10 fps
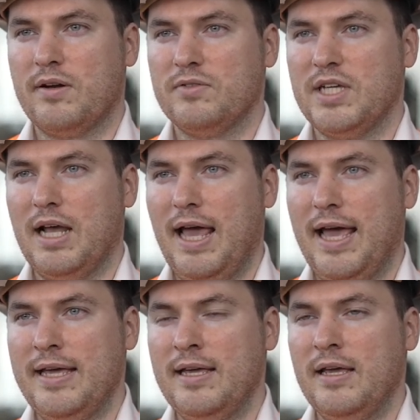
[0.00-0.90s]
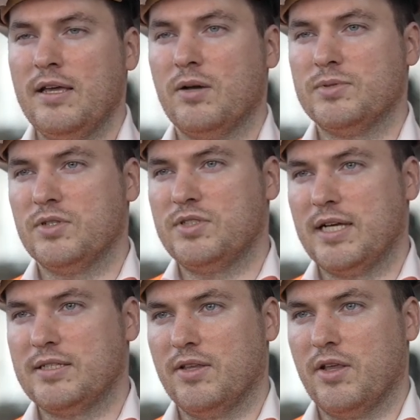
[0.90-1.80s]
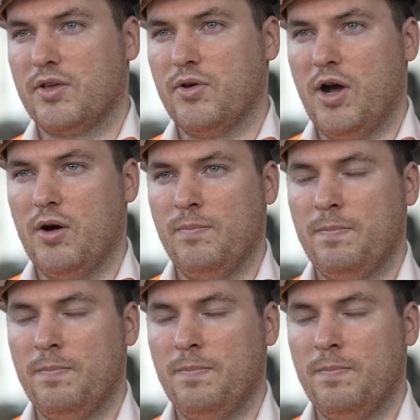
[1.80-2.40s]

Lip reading: of GLA comes to 600 euro.